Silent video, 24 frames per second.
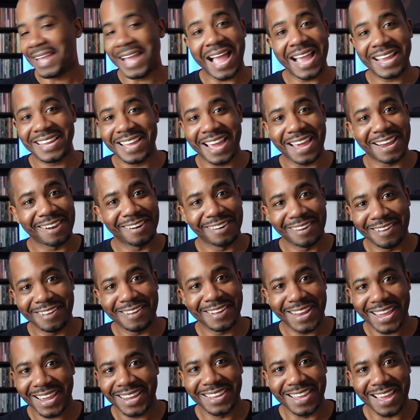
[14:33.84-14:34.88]
I gotta
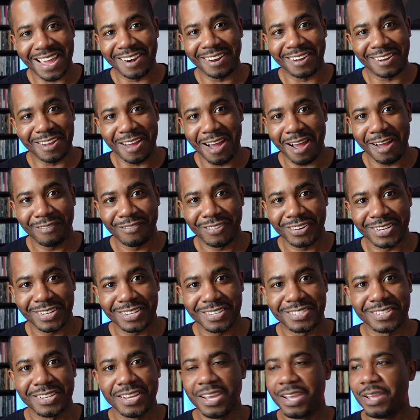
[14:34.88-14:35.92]
love that kind of
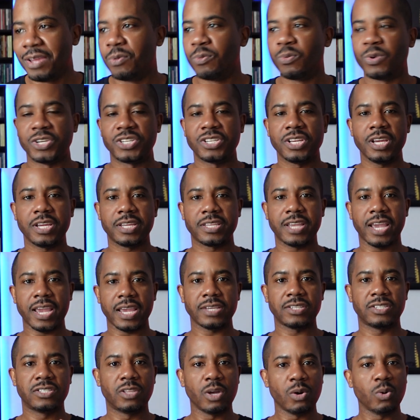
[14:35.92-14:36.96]
confidence. When she
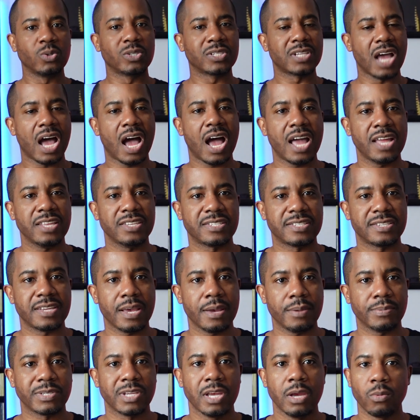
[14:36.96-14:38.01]
takes those
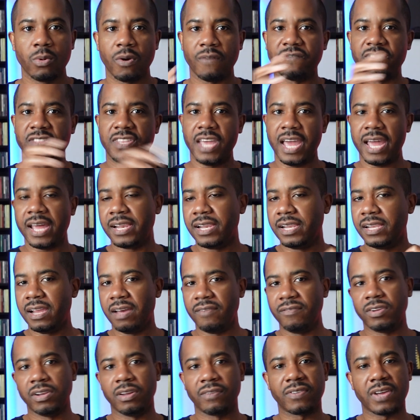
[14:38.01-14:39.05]
concepts with that
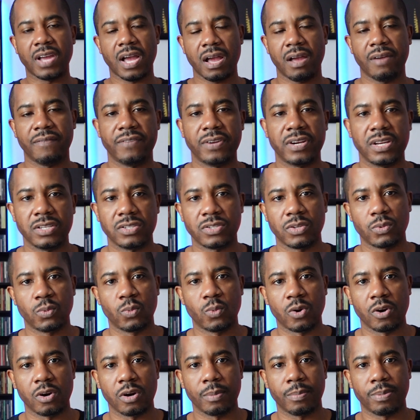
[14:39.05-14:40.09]
level of confidence and
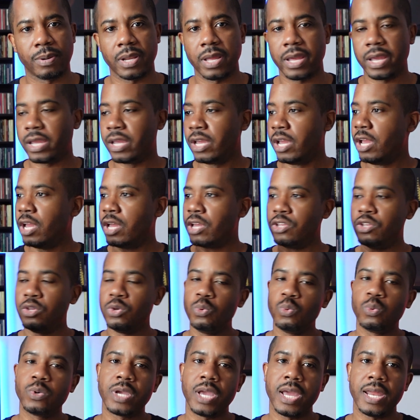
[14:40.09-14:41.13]
wordplay,
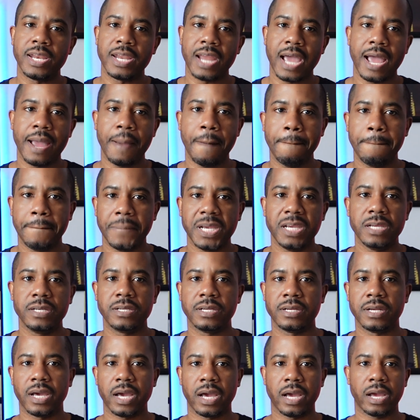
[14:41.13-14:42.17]
you cannot be
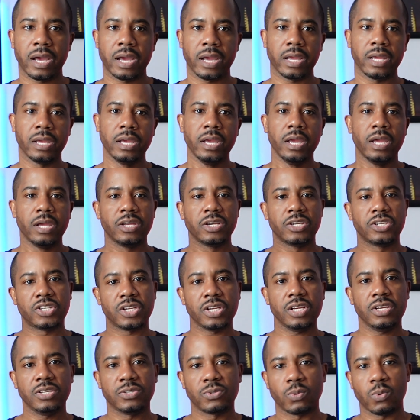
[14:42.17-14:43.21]
denied.
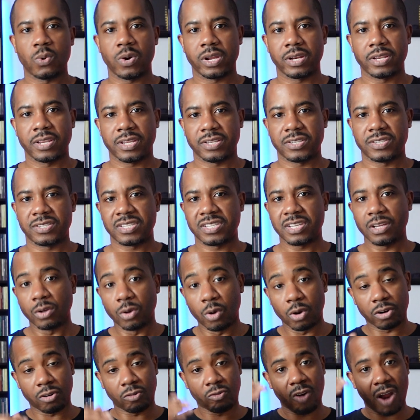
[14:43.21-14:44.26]
She is one that's still
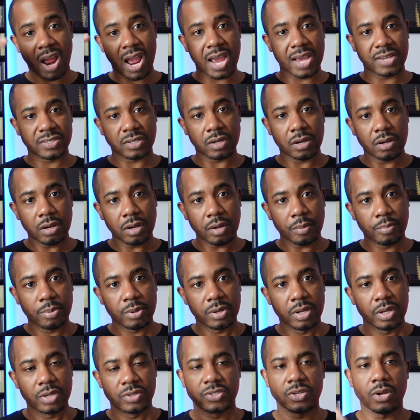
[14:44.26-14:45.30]
on the rise up.
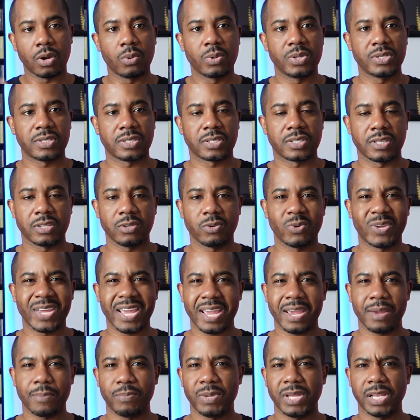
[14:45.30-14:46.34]
So you
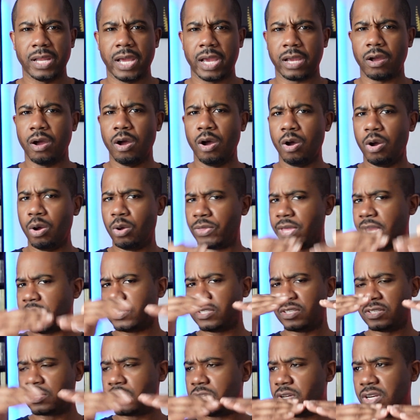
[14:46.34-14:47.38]
can't be like, oh,
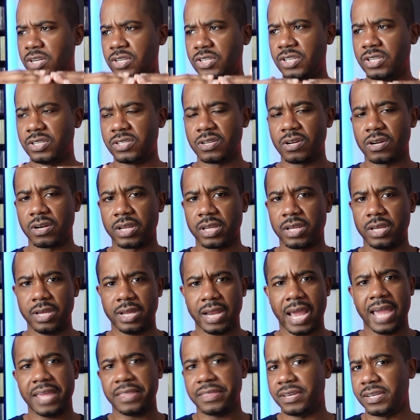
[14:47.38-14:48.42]
that's as good as she's going to
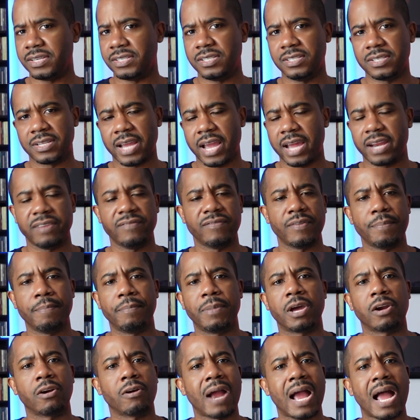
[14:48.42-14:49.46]
get. I think she's got even
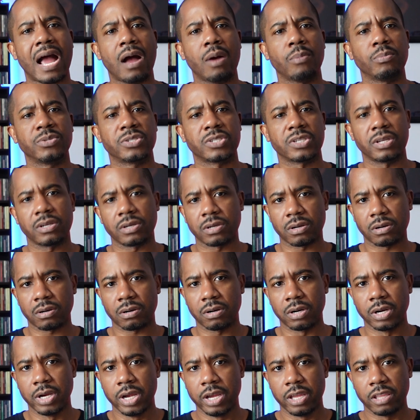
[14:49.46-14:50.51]
better albums in
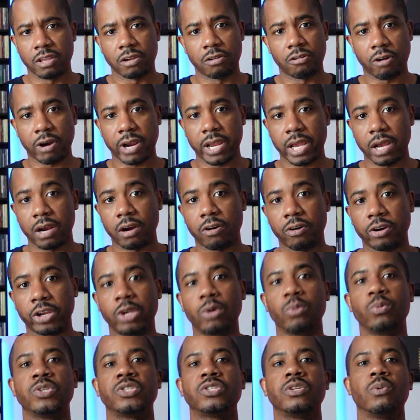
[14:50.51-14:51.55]
her. The Gray
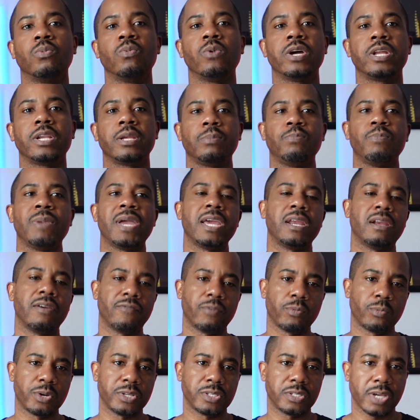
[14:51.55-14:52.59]
Area was the one that made
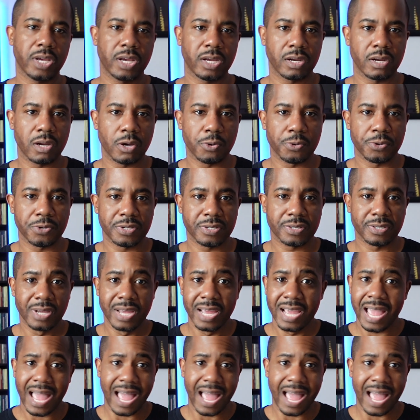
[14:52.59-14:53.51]
everyone take notice.